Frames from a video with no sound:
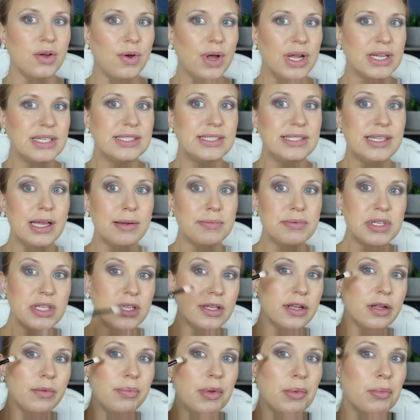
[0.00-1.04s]
I stamped a
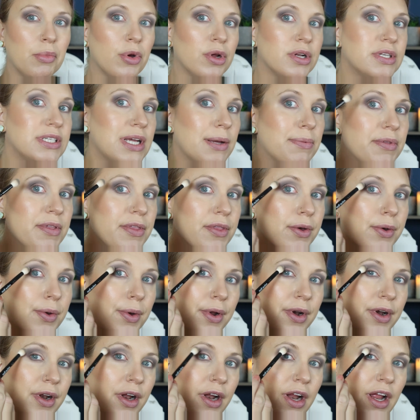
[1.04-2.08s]
little bit more depth in the
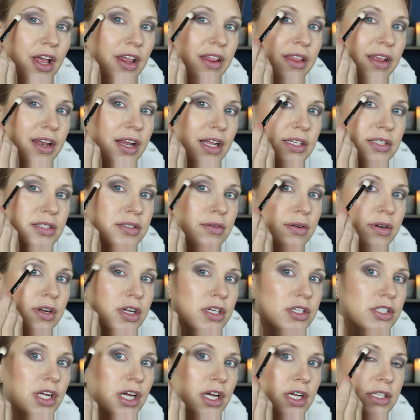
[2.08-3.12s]
corner and then I sort
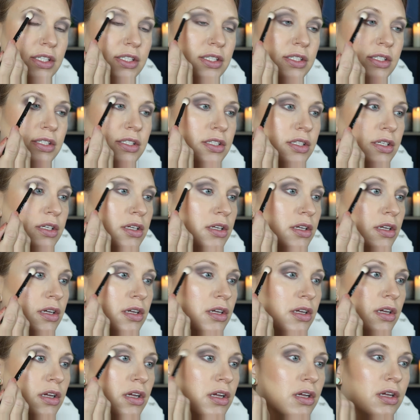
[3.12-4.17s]
of just
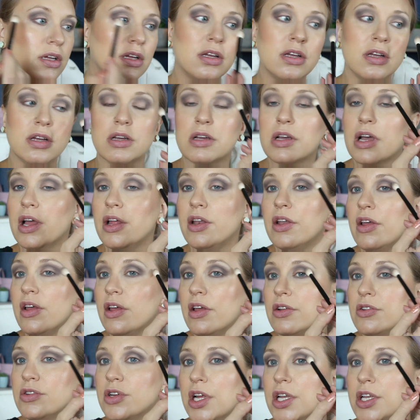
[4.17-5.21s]
kind
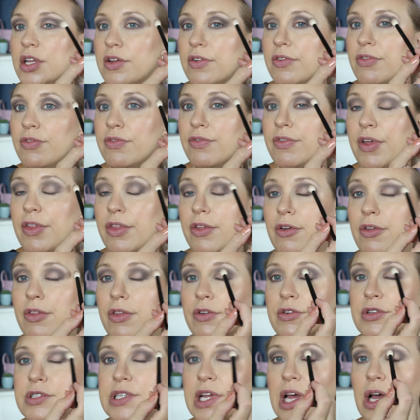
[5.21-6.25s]
of tried to feather
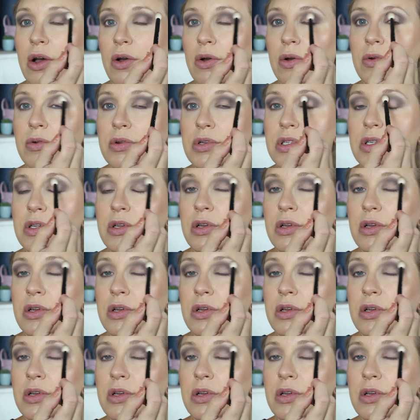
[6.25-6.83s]
those out.